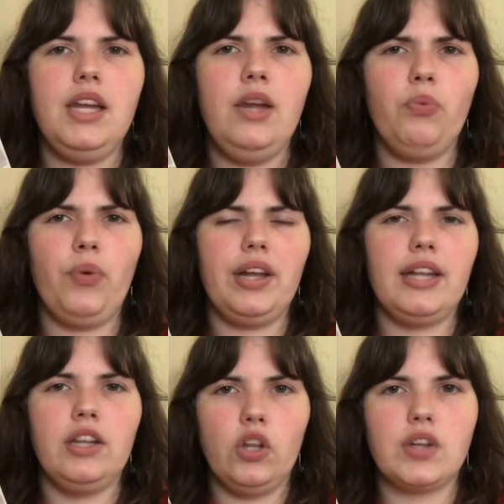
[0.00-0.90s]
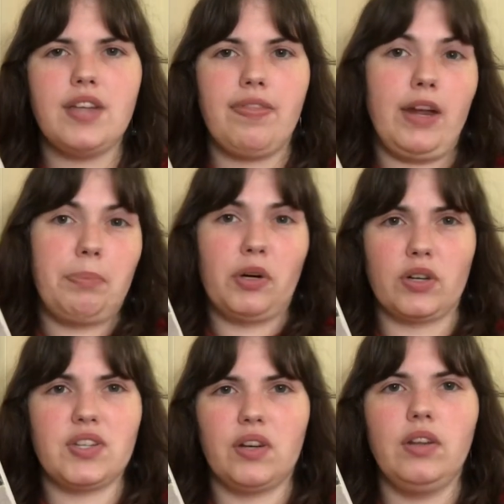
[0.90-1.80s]
it really looks at their
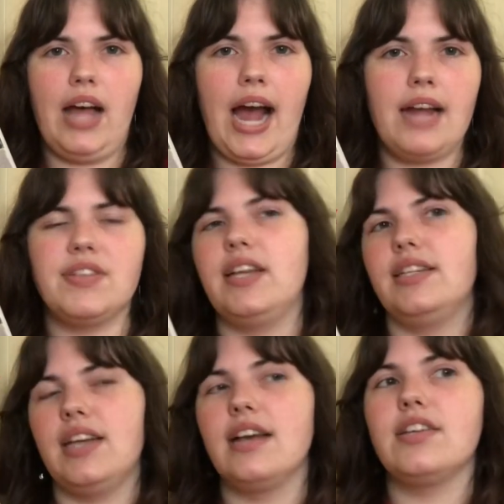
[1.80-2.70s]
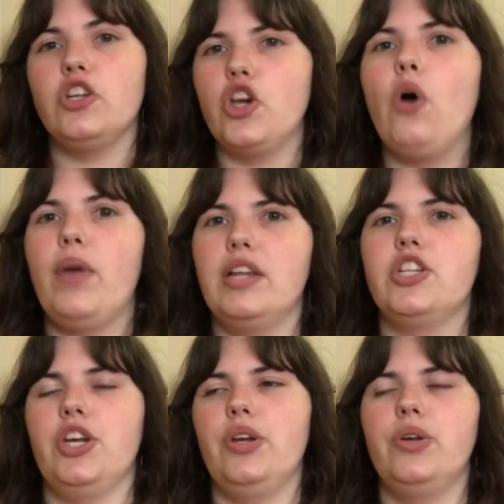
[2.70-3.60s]
personal lives. It doesn't go
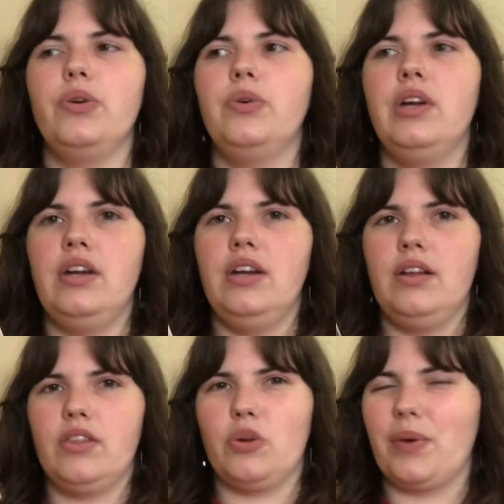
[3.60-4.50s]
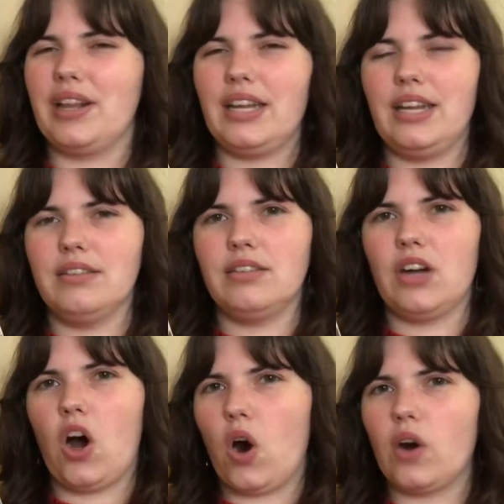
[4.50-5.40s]
into the really
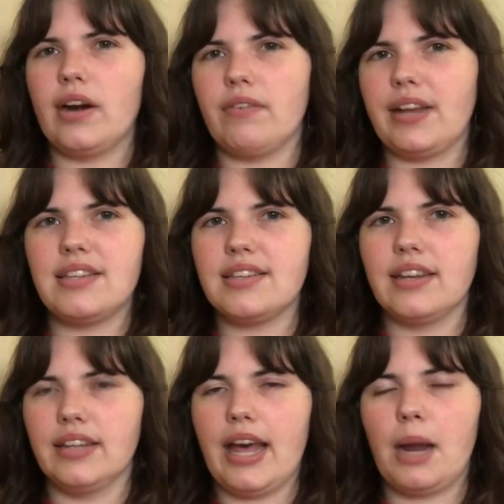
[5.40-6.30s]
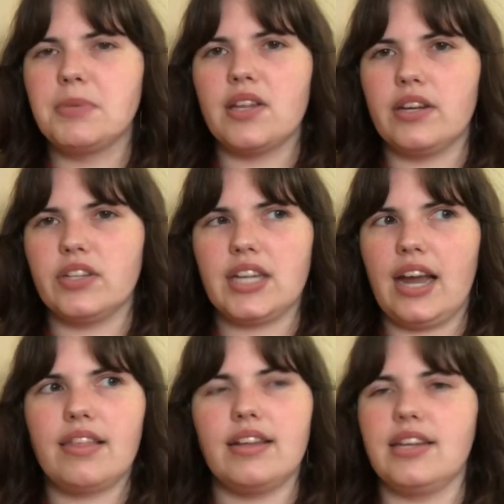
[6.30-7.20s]
hard events that led up to their
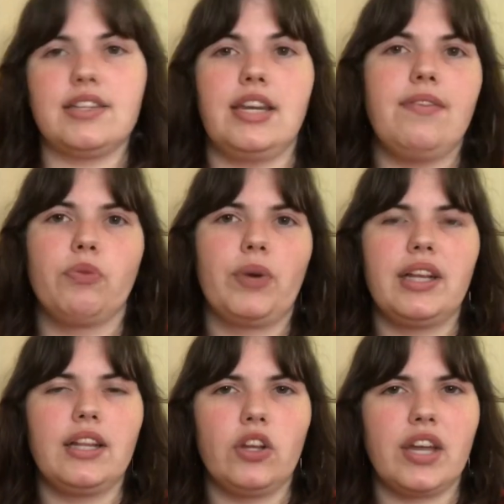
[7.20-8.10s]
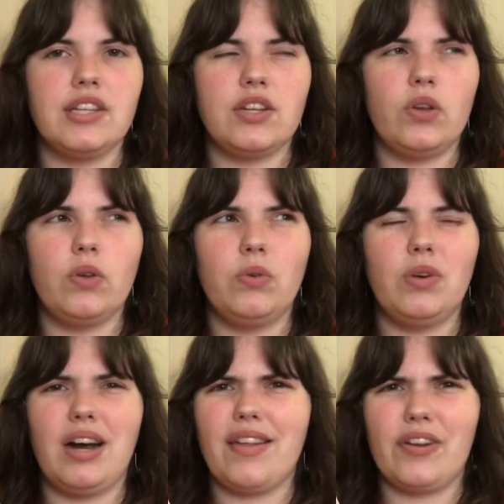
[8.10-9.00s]
death. It doesn't even really look into
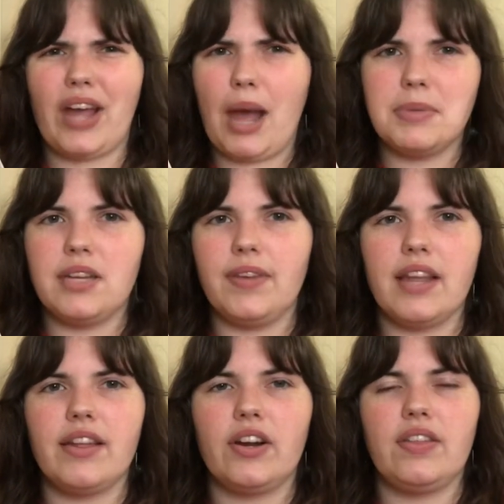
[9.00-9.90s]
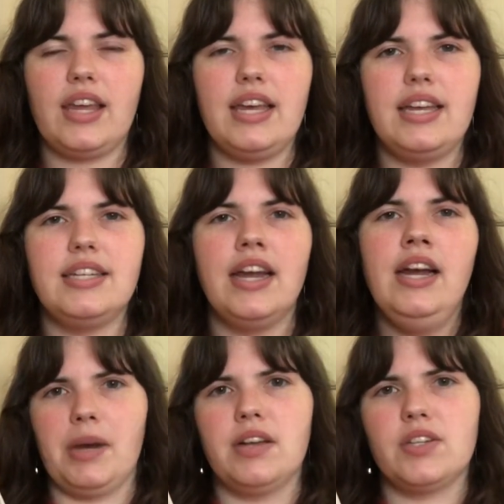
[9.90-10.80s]
their captivity there at the end.
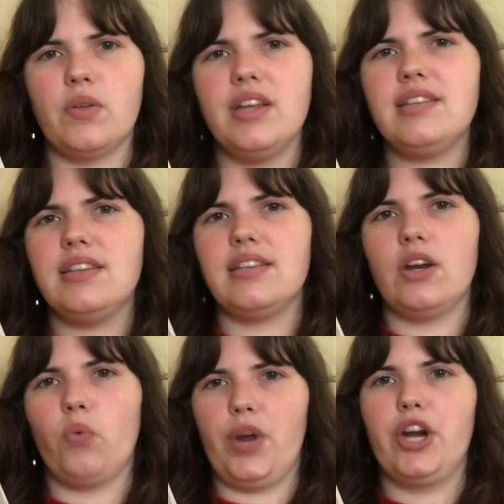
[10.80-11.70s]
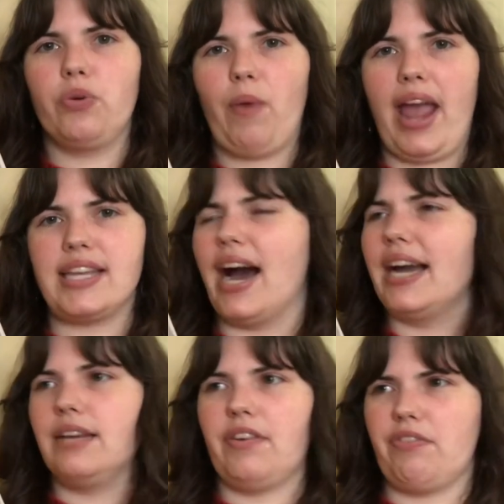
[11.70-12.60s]
So this is, in a weird way,
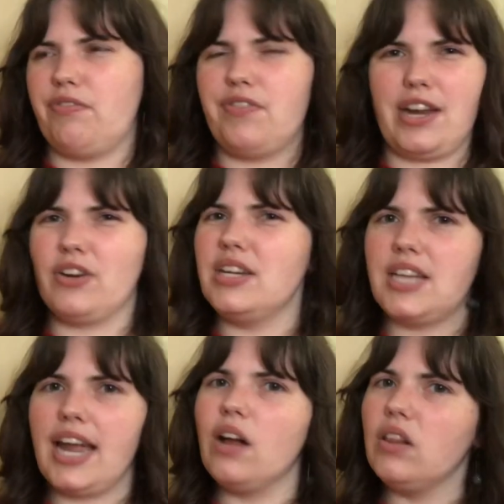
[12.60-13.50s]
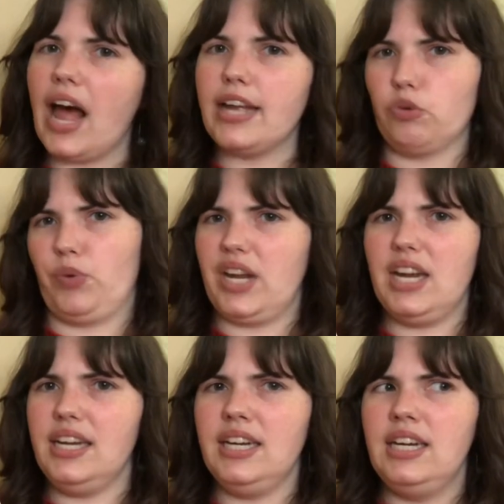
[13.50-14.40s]
kind of a fairy tale-like
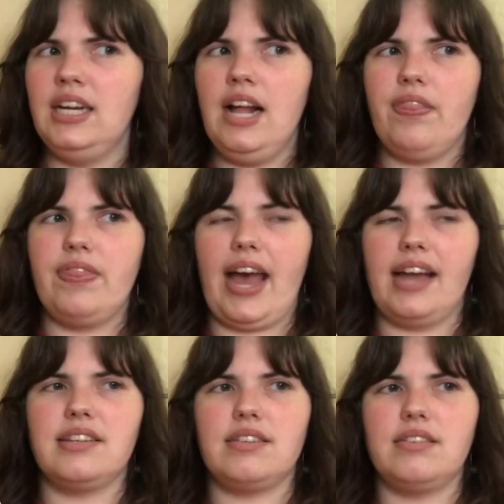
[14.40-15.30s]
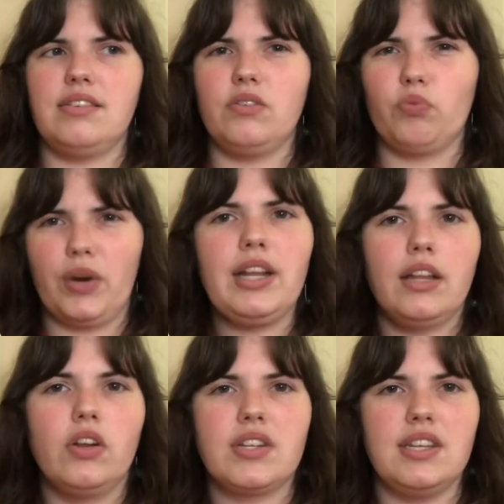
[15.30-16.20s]
read that really
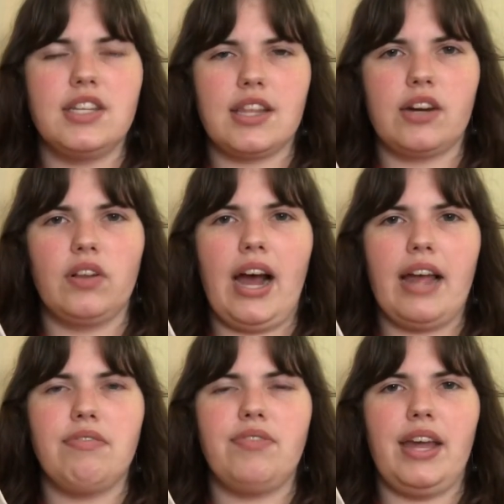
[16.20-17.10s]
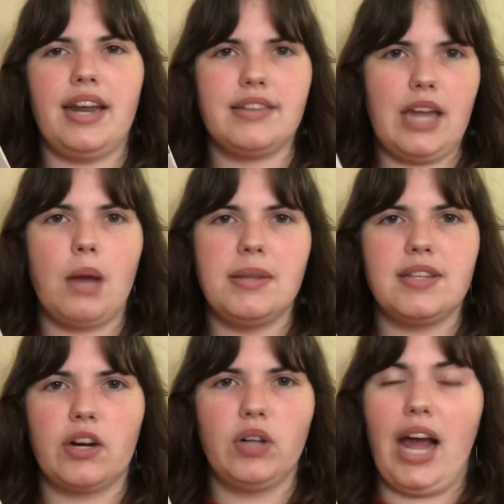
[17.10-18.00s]
looks into their life and examines
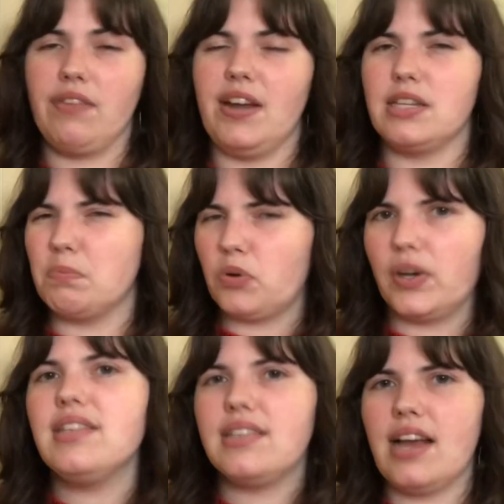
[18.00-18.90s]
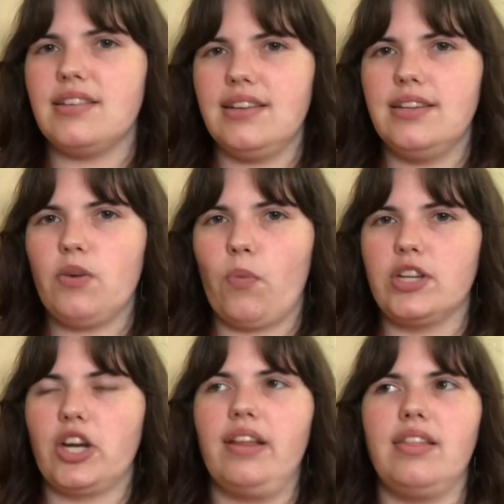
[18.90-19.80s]
their life as princesses,
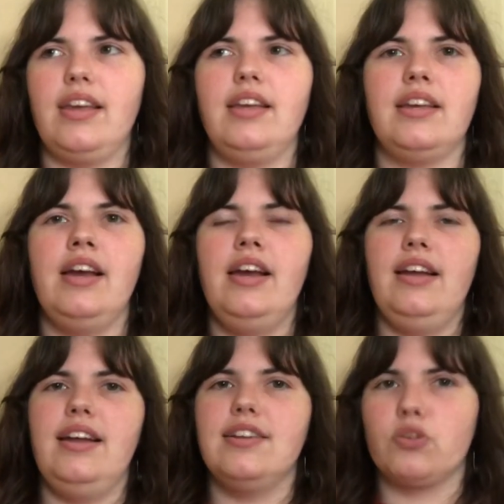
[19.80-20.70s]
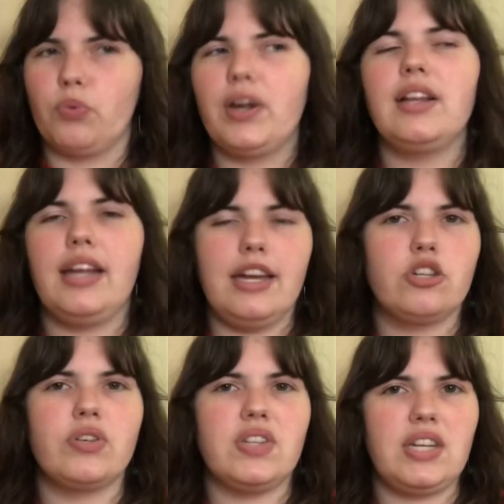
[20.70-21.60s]
which I think is really
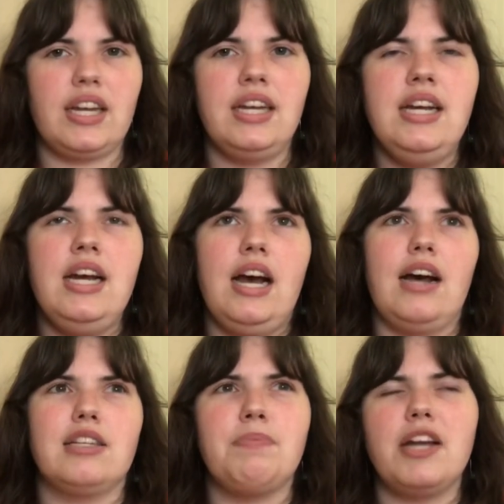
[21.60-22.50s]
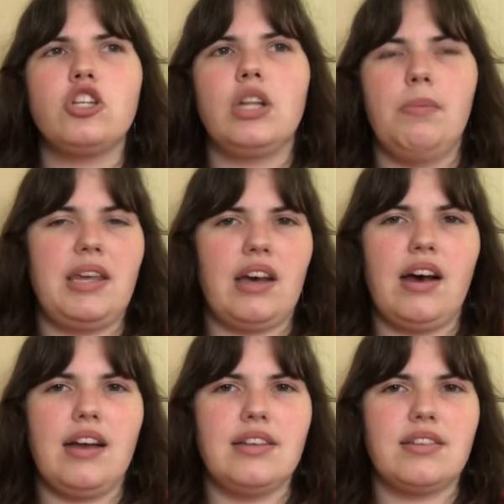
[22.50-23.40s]
interesting, especially
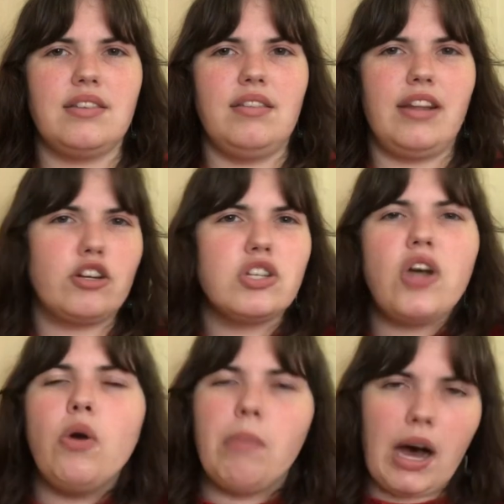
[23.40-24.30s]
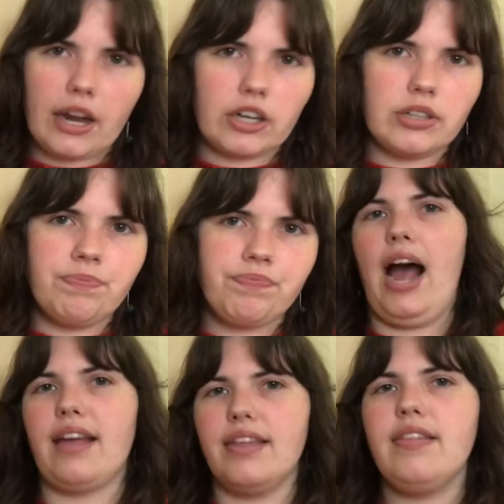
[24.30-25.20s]
because they're so modern.
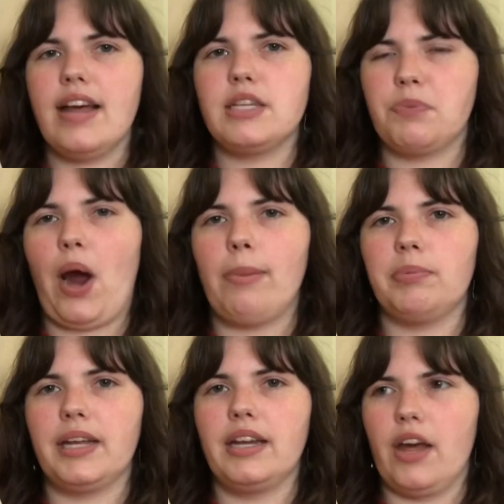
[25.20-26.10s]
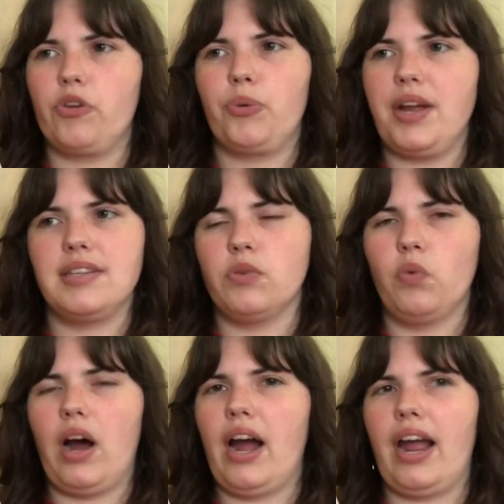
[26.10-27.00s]
I think that's probably another reason
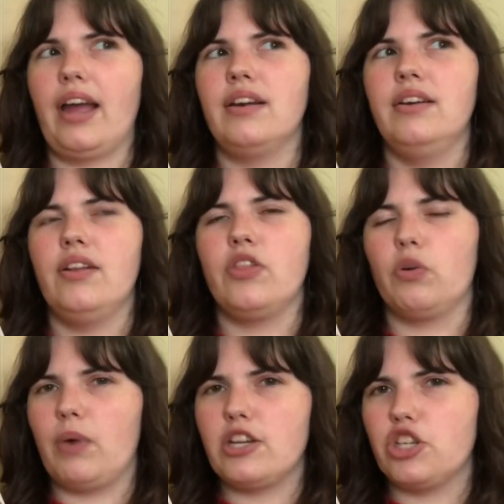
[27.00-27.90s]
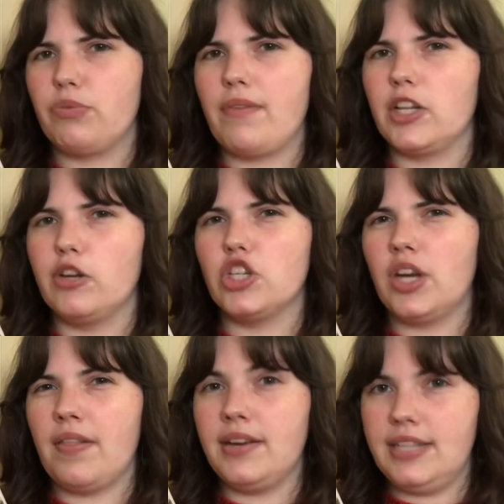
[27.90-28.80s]
why the Russian
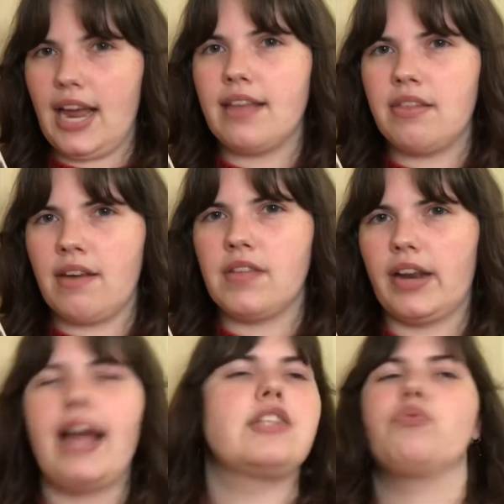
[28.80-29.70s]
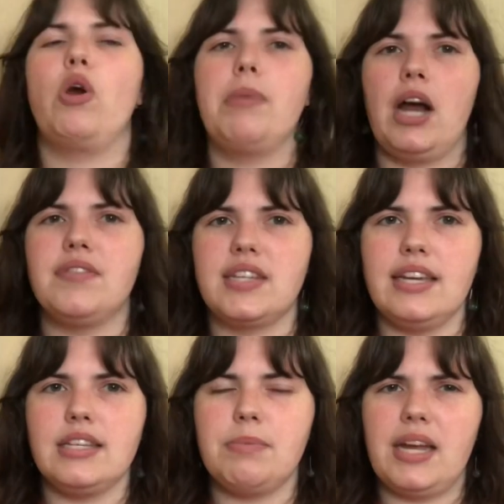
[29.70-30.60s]
Revolution and the death of the last Romanovs
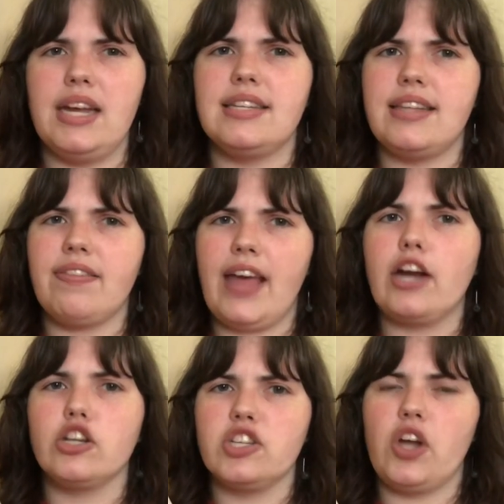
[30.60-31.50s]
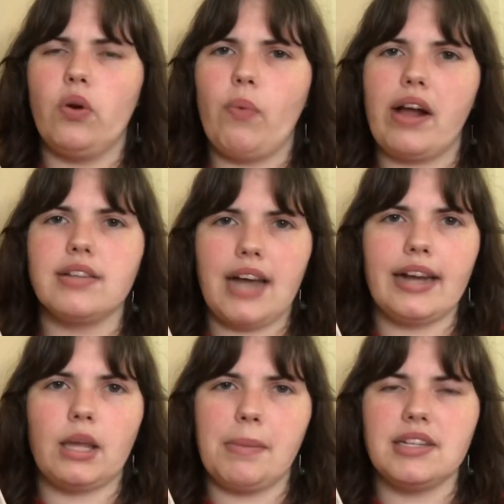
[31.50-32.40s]
gets me, is that they are so well
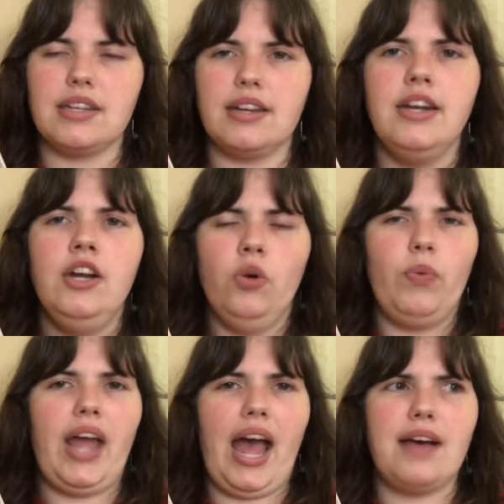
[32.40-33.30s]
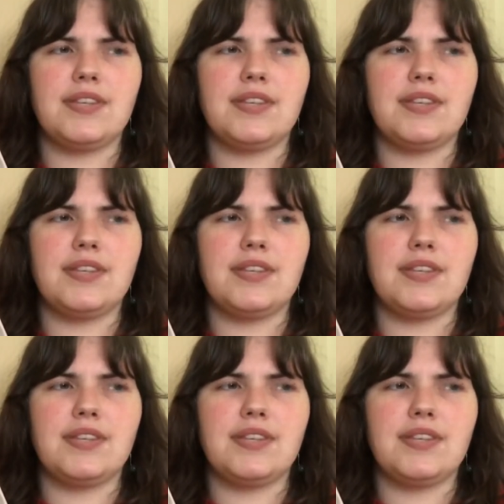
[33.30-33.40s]
documented. We have